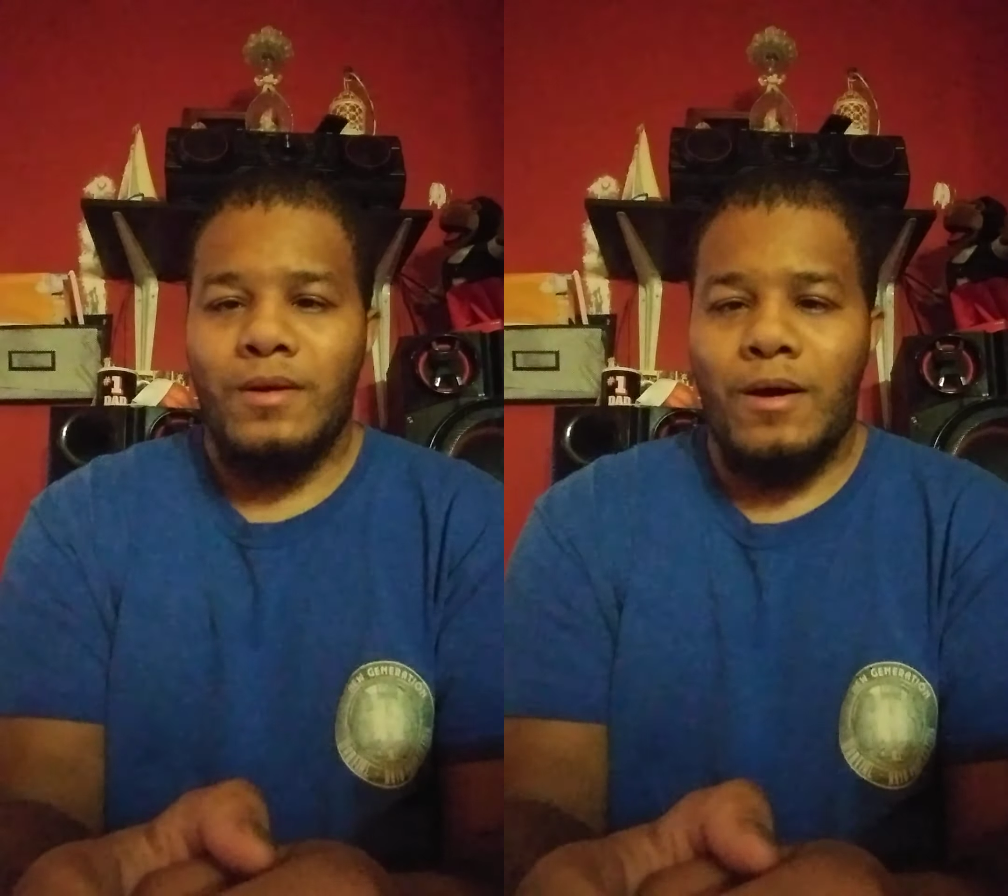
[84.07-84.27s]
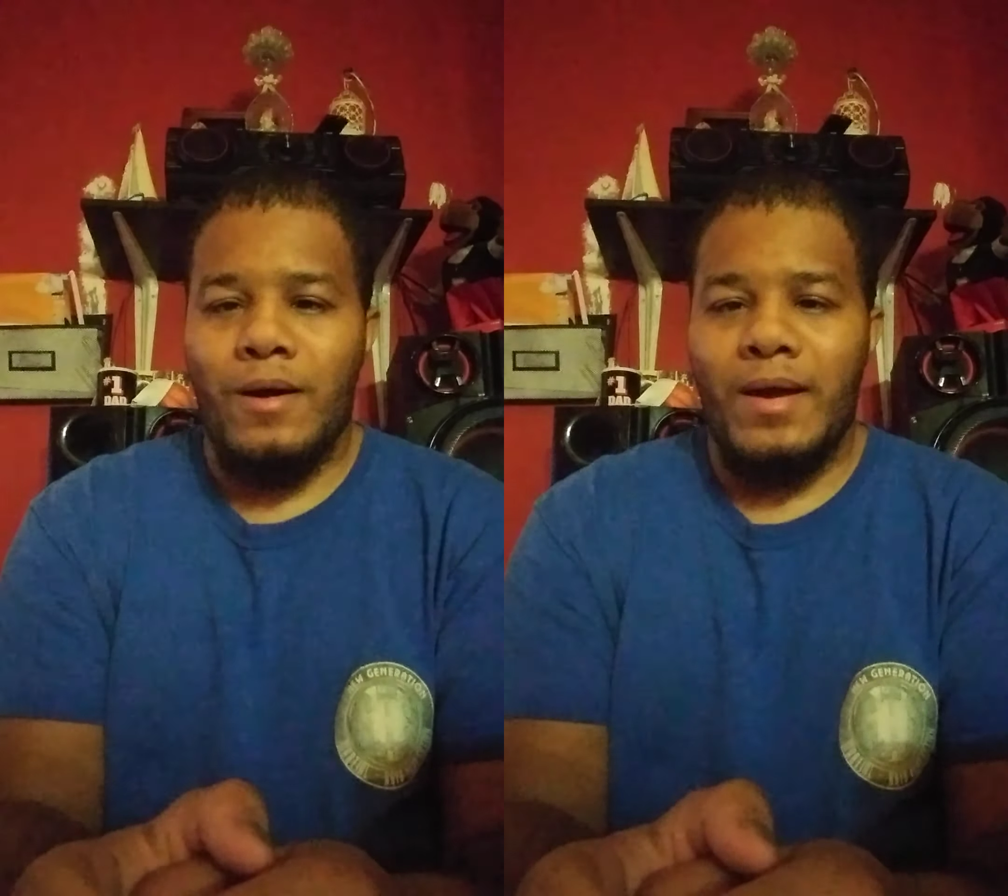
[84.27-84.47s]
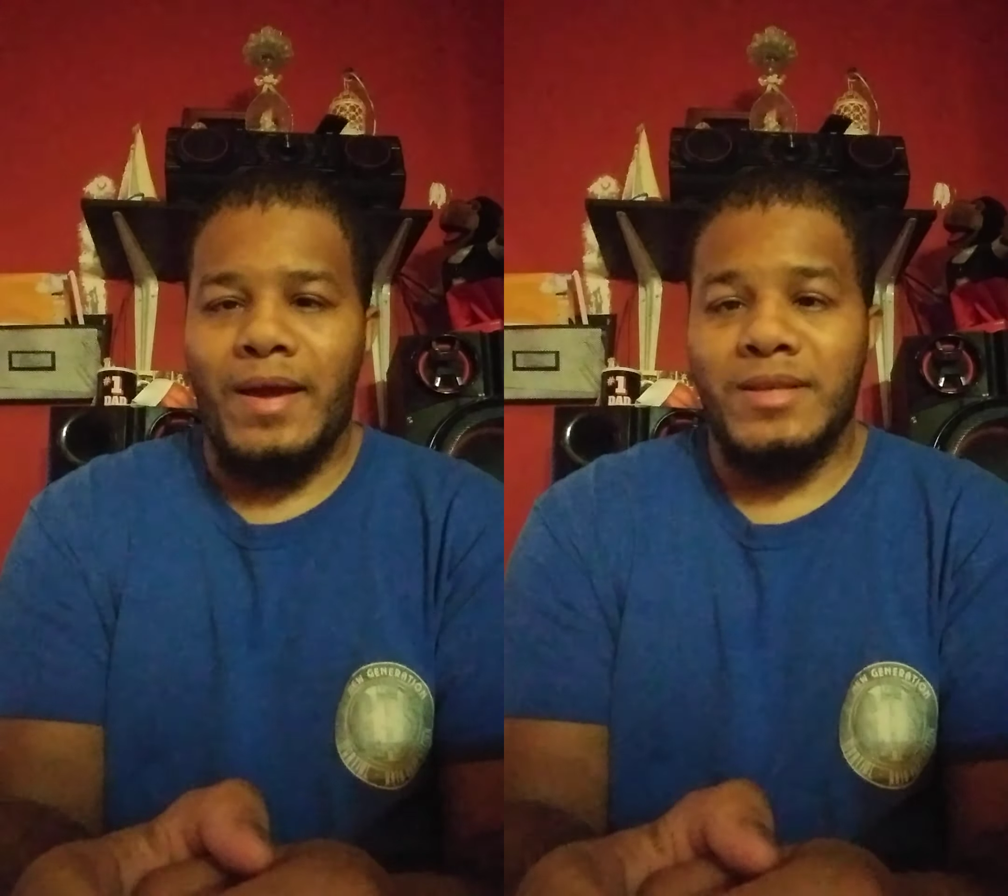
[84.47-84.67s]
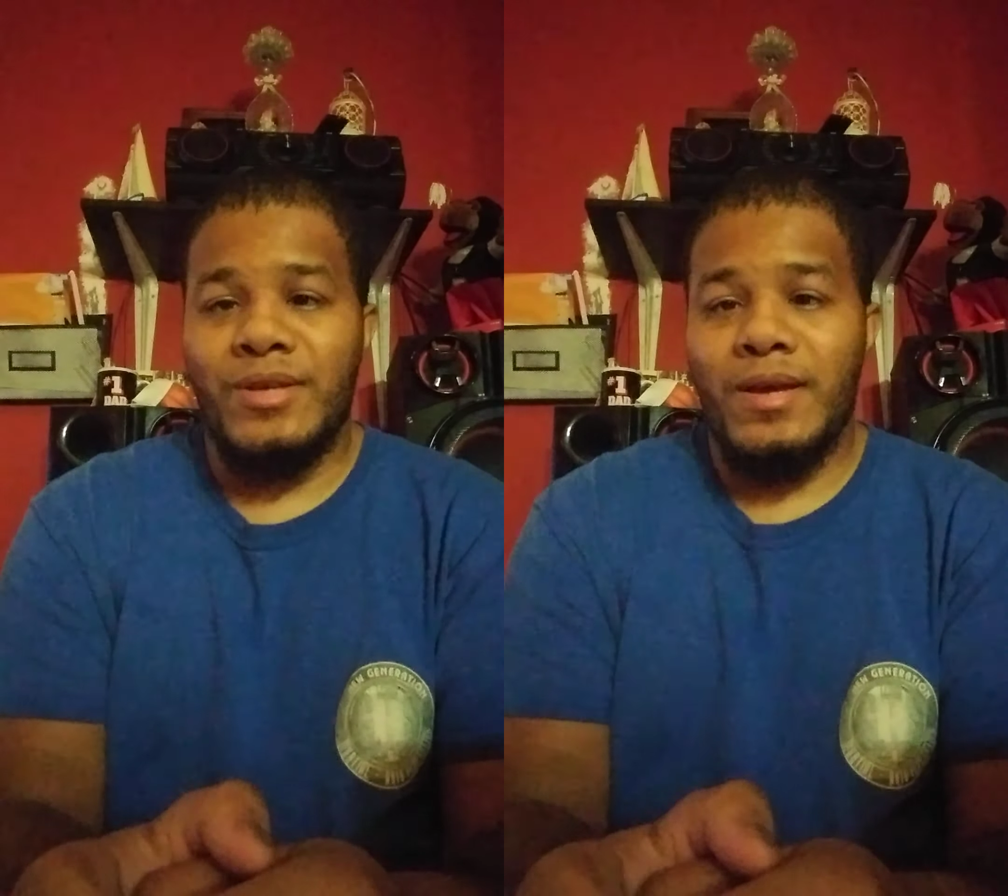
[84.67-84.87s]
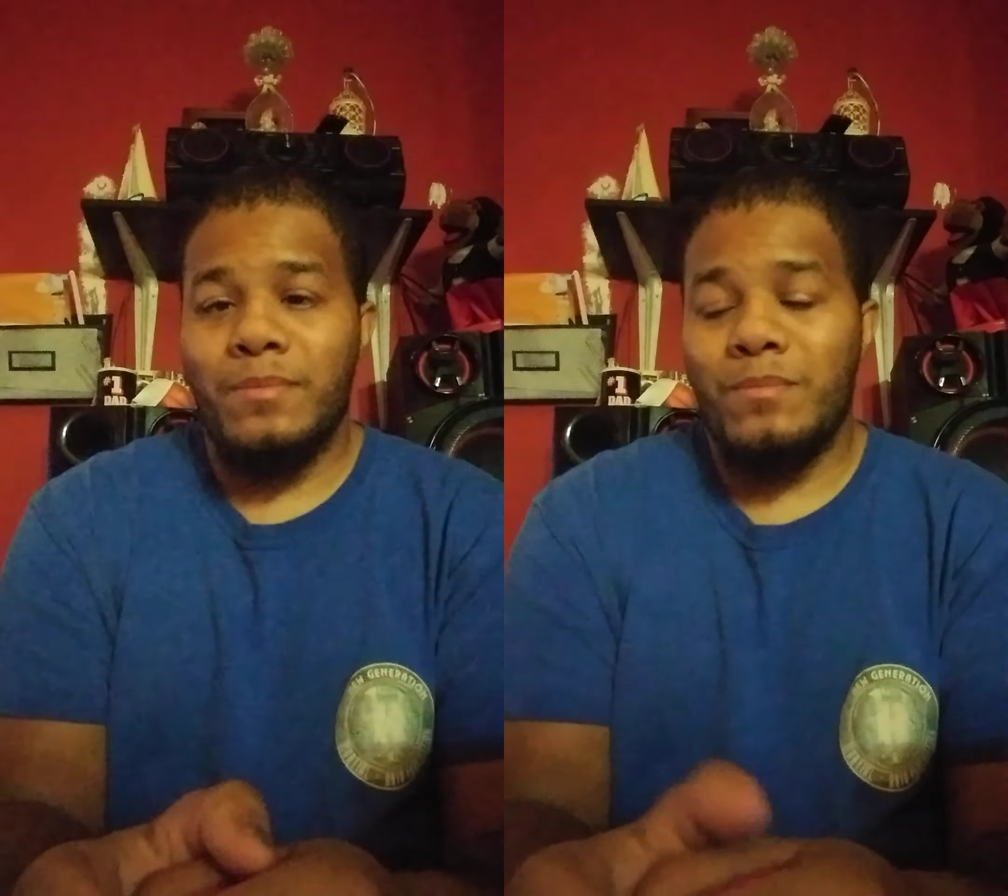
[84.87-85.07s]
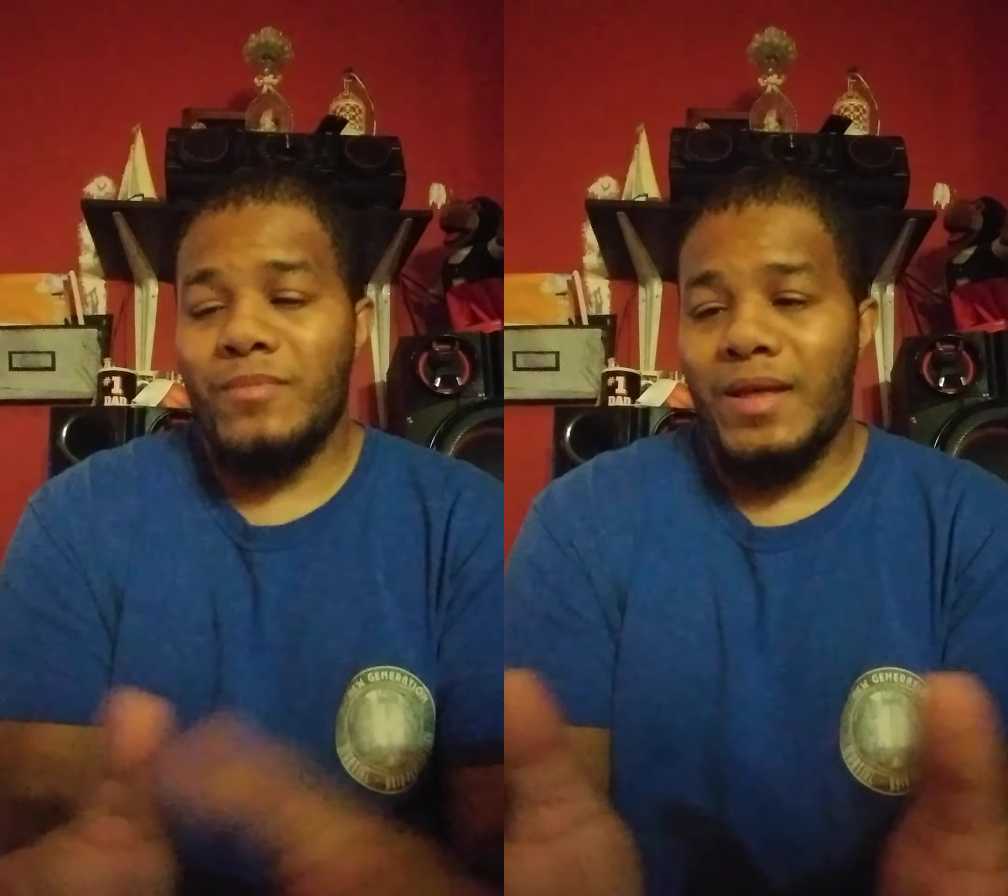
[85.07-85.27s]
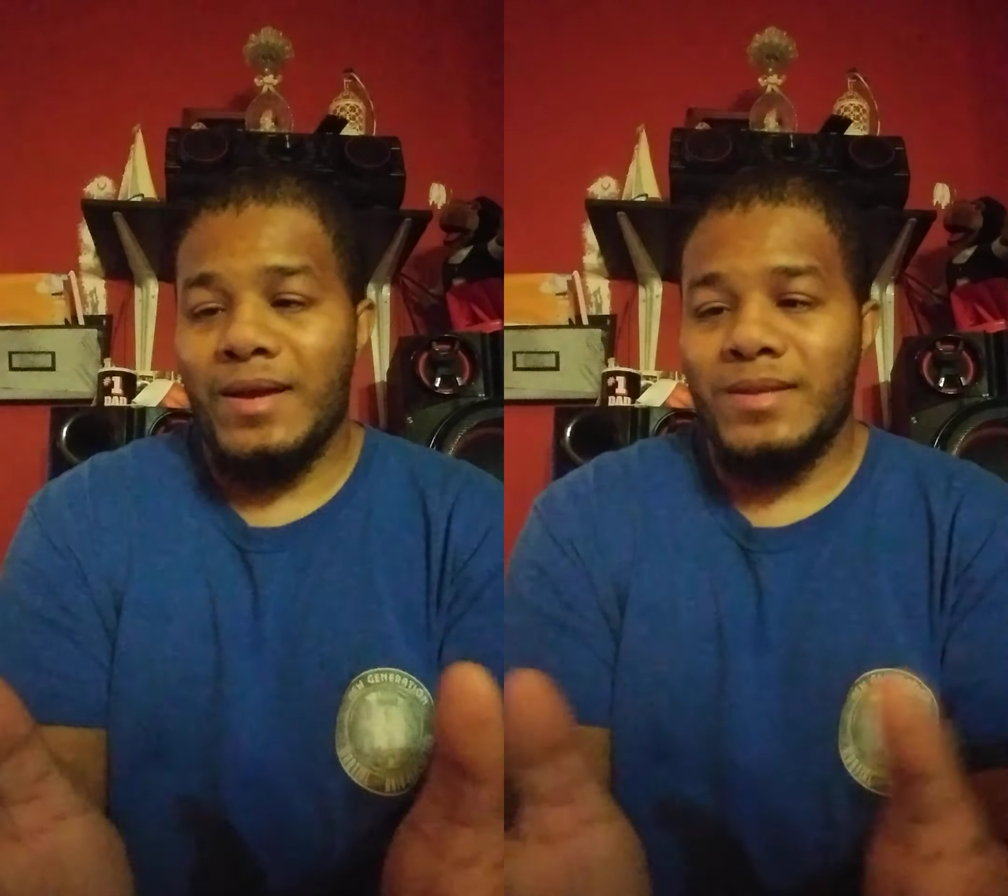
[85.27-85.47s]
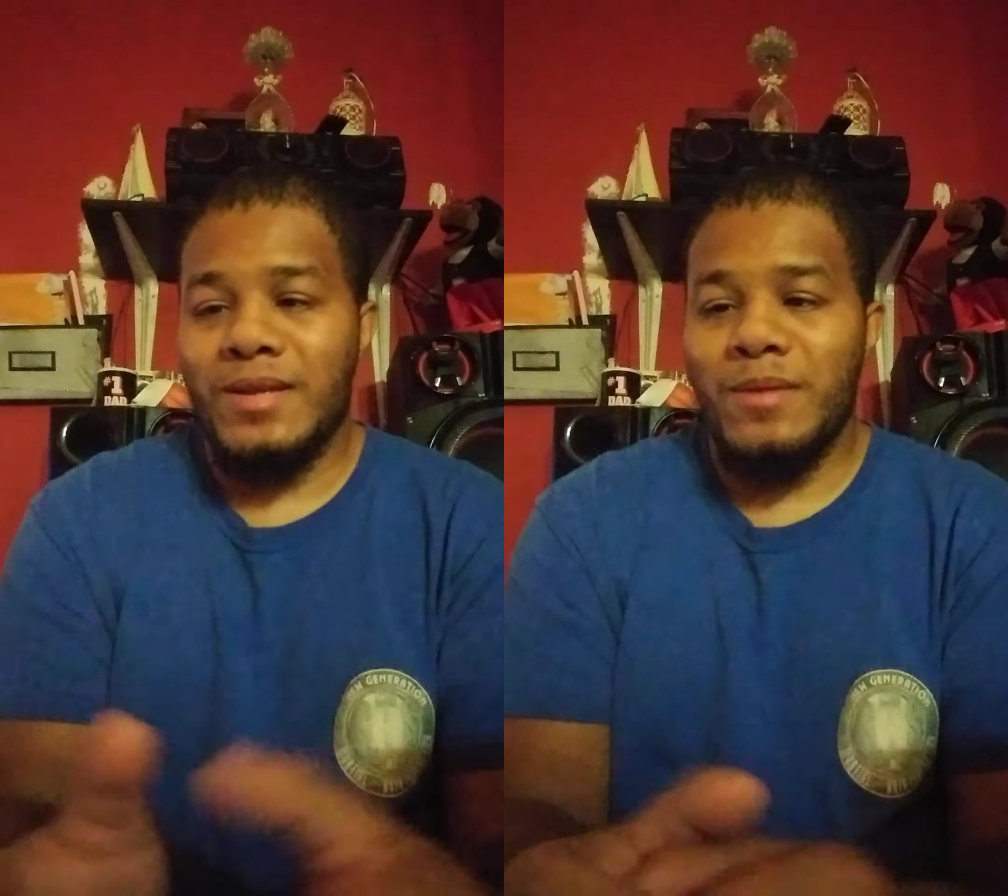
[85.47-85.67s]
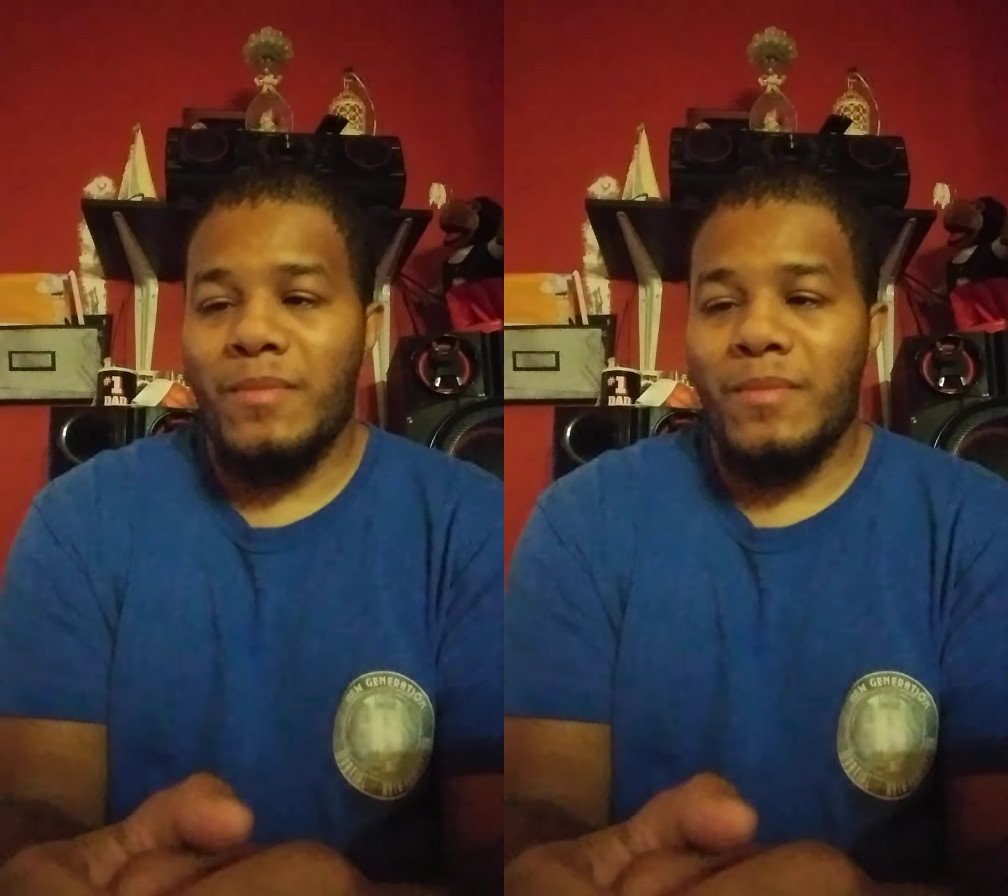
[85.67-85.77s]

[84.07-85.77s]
AJ, like I said,